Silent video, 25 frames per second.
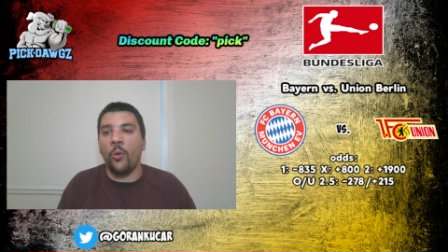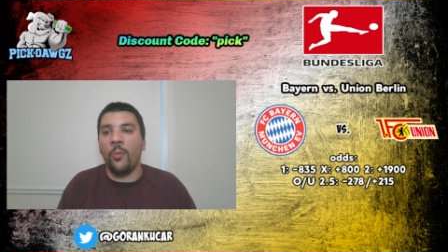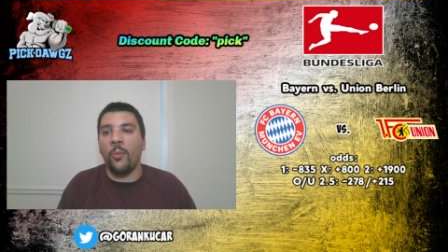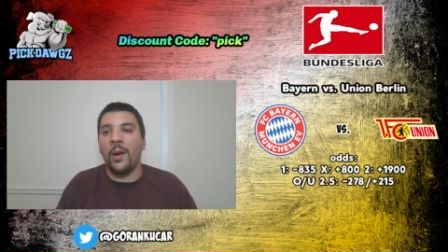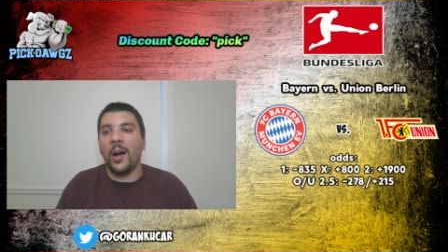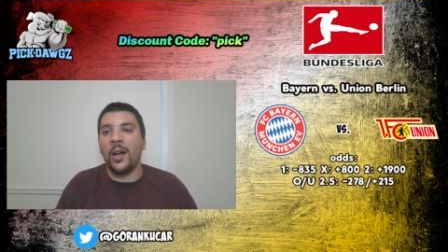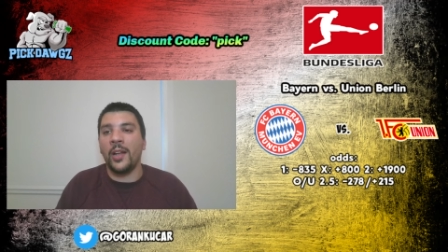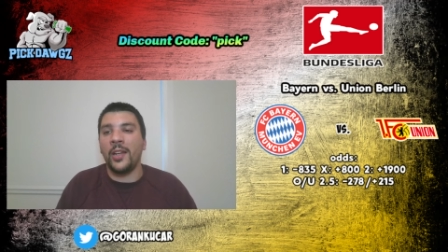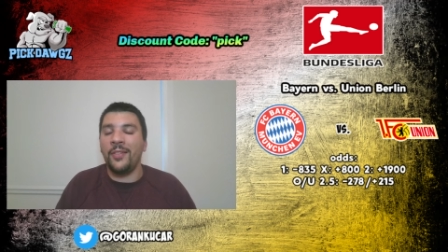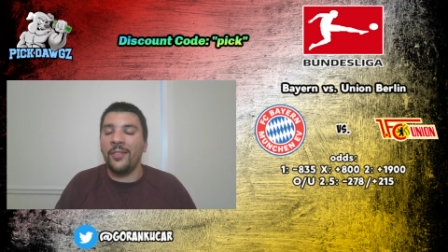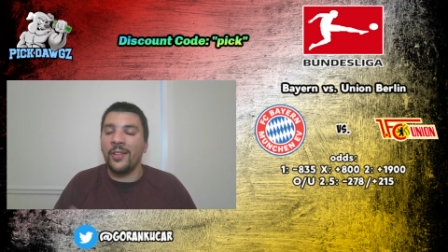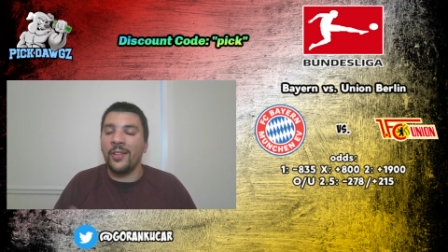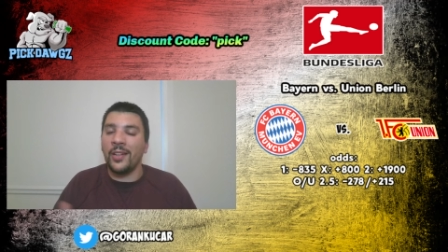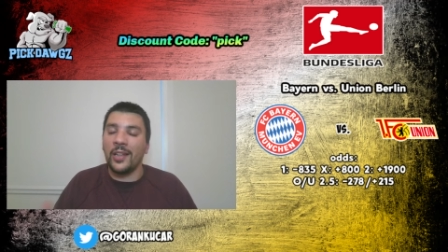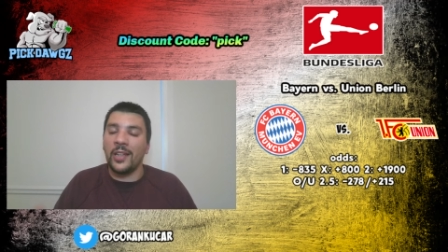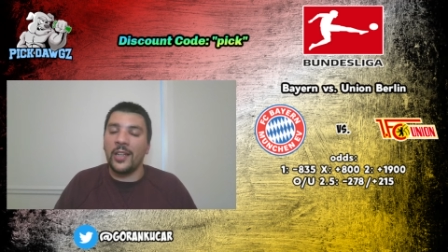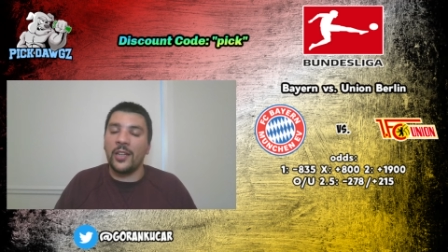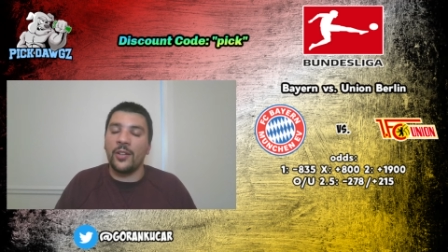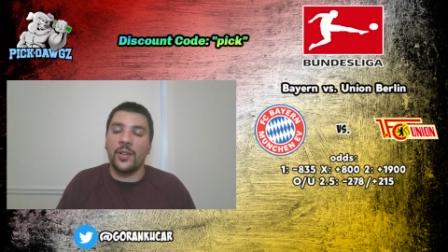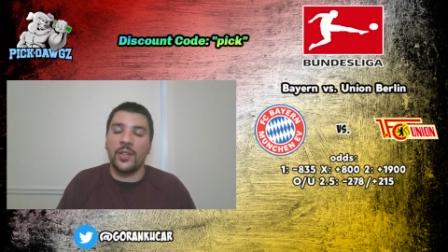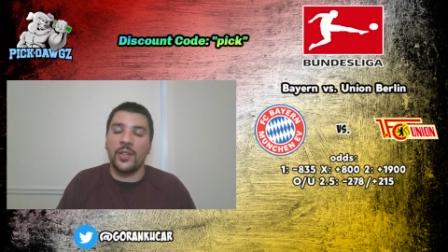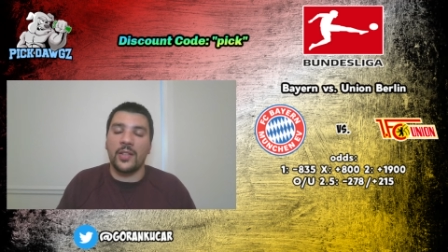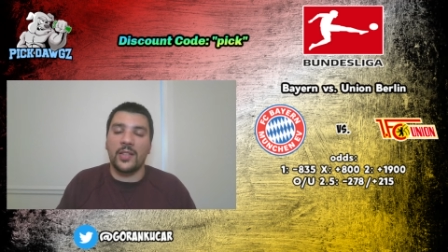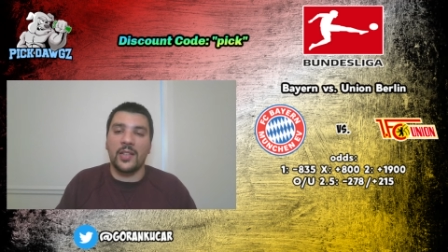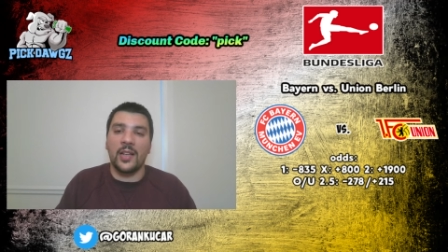Coman, even
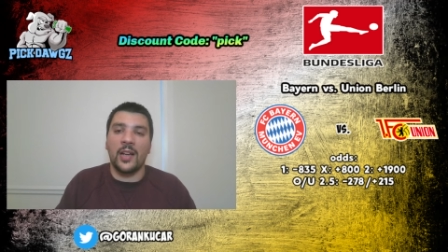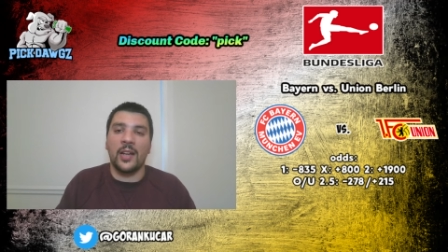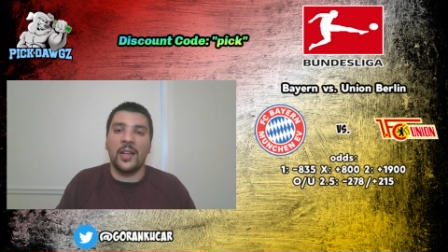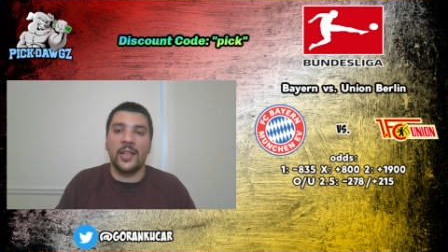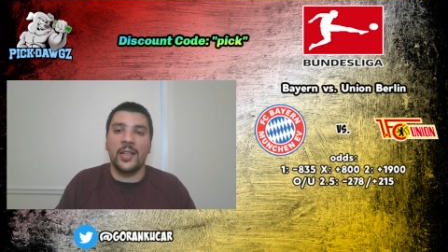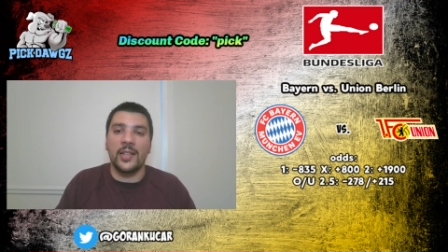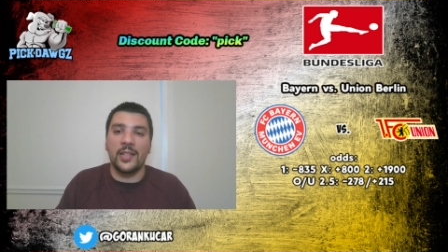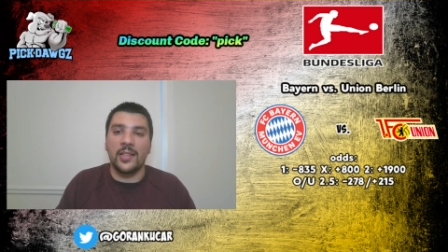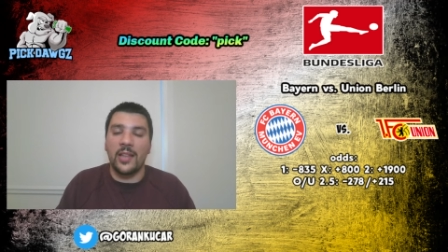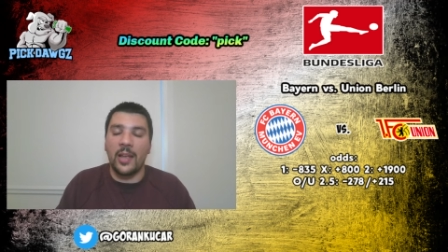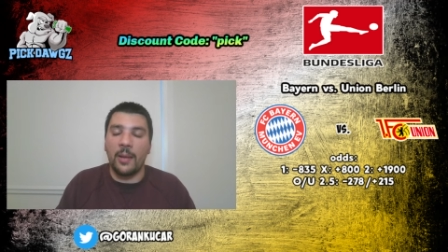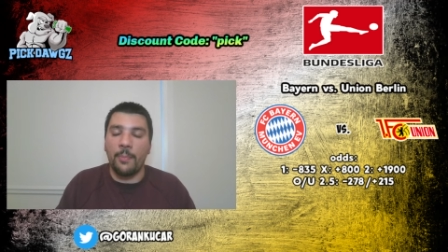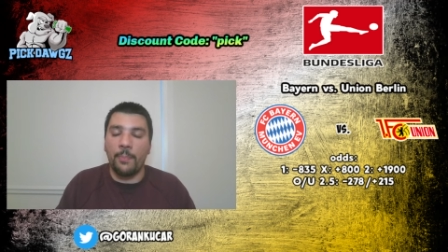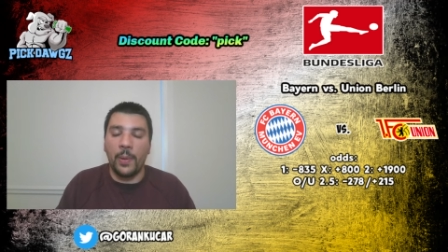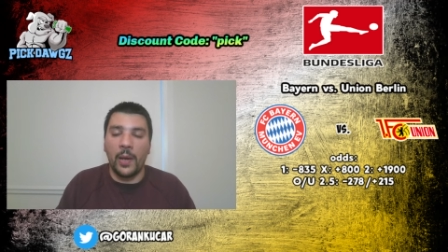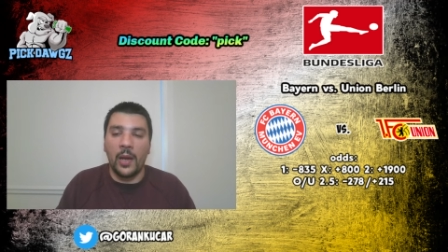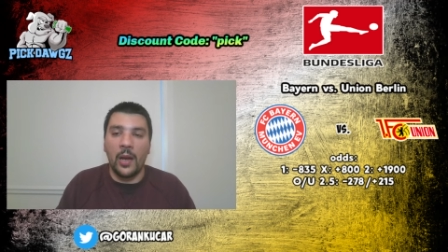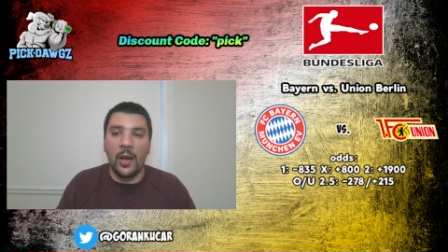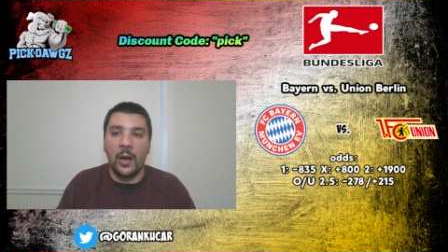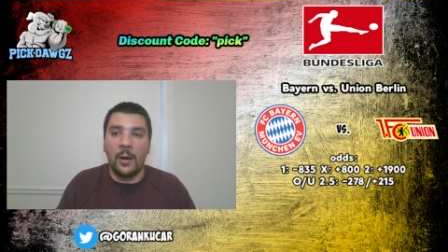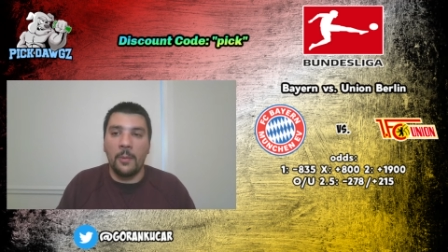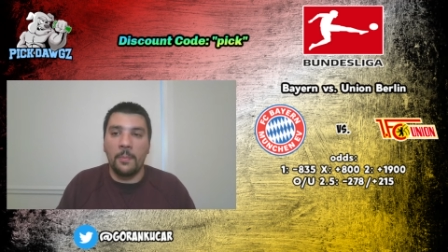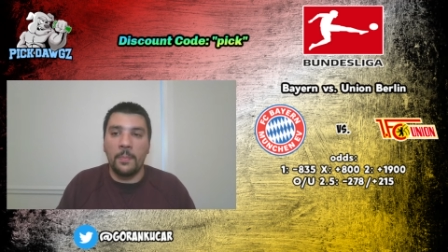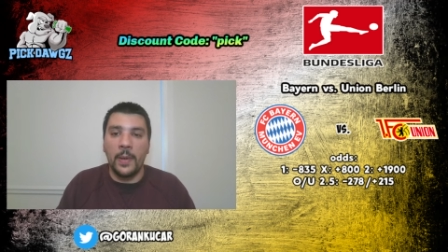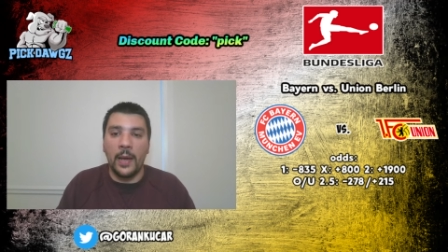Leroy Sané
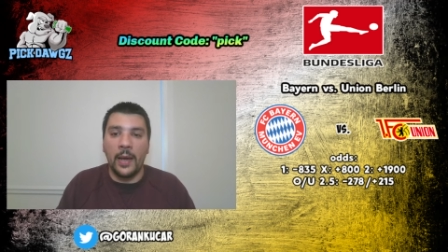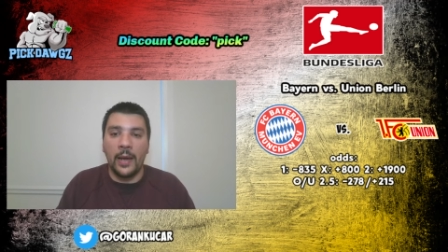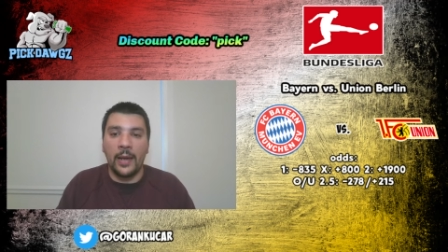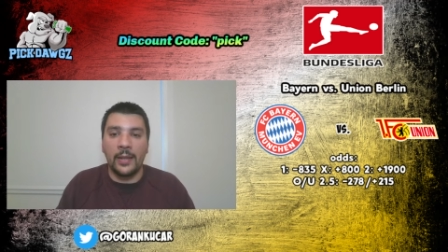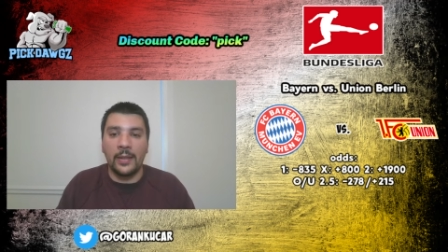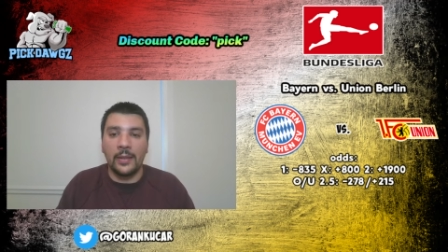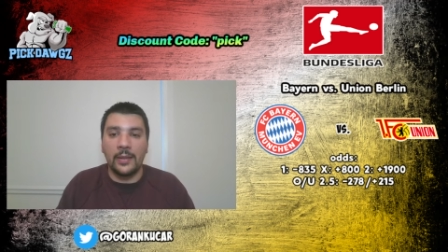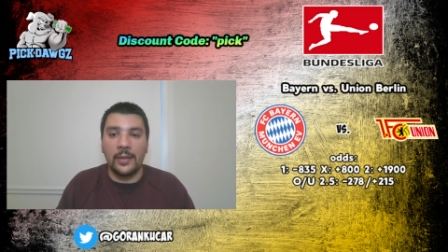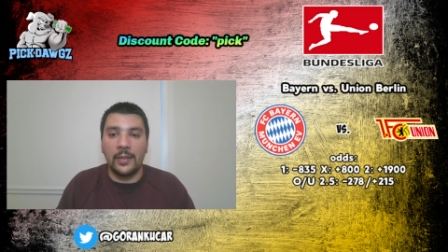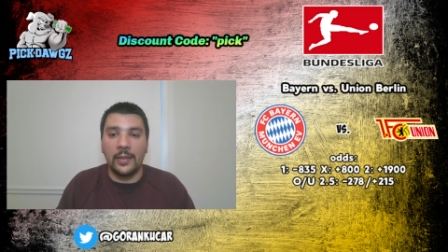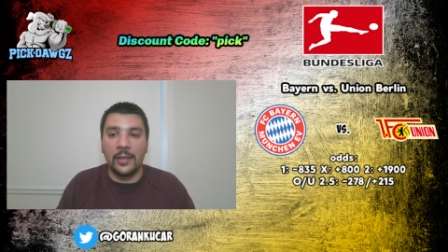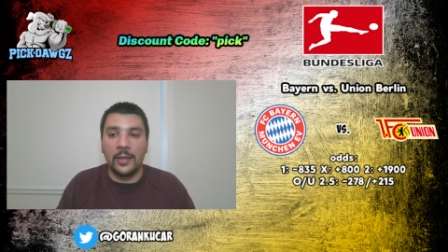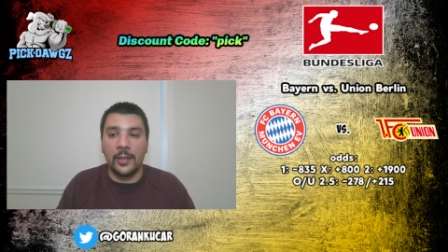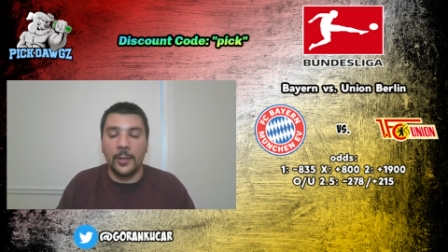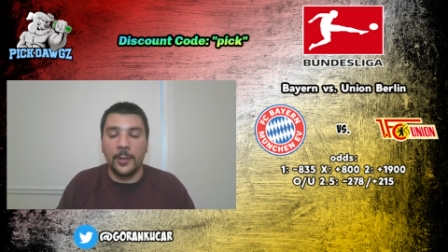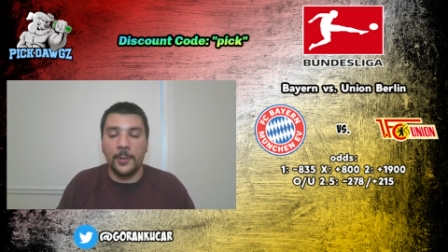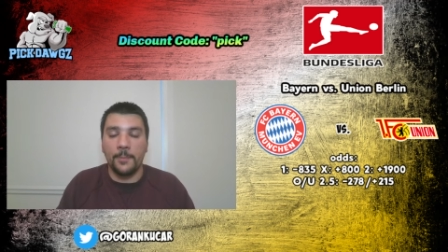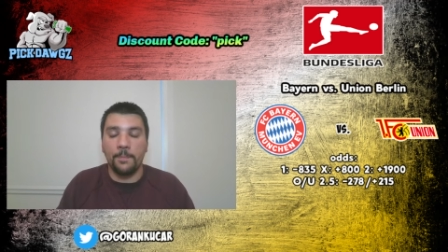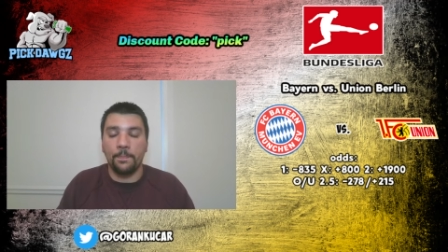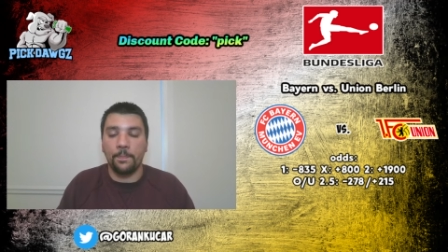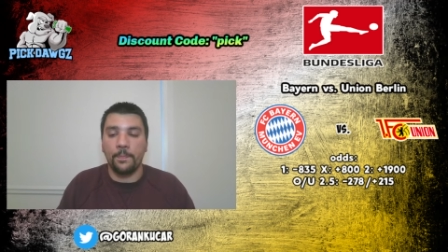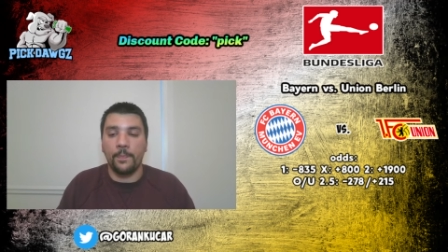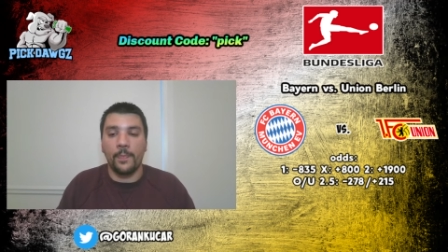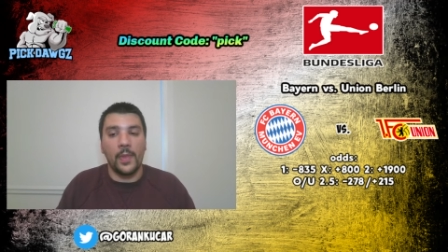stepping up, and uh,